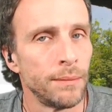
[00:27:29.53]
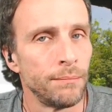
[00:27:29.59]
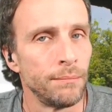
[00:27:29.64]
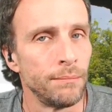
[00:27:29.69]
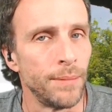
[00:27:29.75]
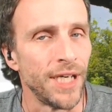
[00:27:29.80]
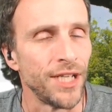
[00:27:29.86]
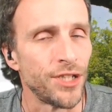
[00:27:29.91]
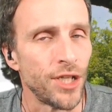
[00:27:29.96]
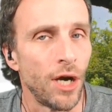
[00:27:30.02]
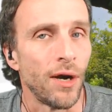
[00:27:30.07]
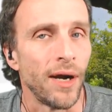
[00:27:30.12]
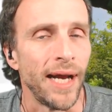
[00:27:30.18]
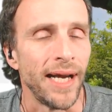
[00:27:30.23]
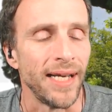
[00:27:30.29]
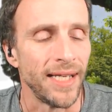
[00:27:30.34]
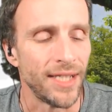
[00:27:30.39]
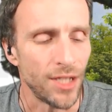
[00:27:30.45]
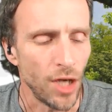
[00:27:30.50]
But it's all
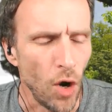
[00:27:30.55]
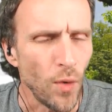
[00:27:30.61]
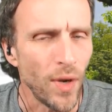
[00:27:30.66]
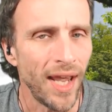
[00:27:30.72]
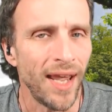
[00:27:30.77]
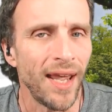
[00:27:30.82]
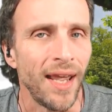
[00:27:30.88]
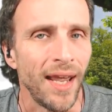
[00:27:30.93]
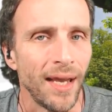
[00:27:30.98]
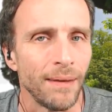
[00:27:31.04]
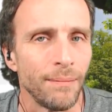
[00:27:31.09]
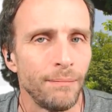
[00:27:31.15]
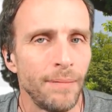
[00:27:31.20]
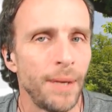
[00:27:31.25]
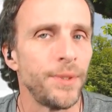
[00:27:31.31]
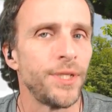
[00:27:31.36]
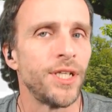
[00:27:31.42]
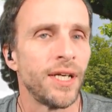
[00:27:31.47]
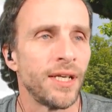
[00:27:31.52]
right. It's okay.
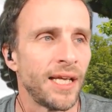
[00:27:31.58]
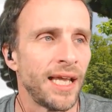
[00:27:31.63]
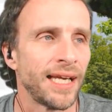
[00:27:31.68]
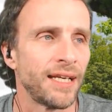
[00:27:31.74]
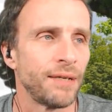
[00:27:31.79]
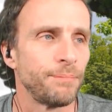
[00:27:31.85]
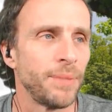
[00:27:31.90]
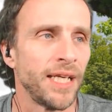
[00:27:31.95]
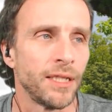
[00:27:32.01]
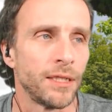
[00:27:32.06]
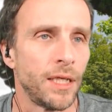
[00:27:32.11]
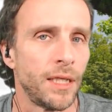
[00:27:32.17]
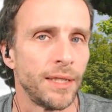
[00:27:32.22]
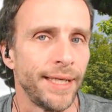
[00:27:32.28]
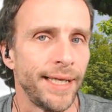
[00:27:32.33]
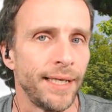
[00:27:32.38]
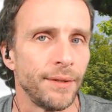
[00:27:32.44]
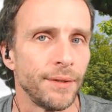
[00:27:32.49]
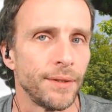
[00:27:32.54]
Maybe she didn't like being called
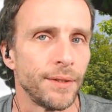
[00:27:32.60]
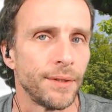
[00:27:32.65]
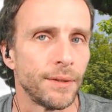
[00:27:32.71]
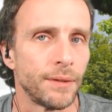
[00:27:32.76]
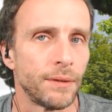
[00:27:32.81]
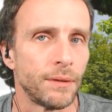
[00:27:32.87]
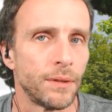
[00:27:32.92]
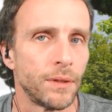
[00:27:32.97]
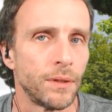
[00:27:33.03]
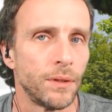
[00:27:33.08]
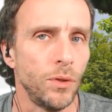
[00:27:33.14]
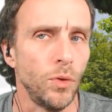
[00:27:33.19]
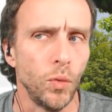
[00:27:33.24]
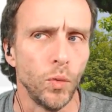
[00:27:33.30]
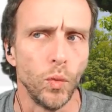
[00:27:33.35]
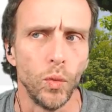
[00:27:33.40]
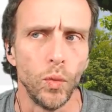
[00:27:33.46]
out. Ooh.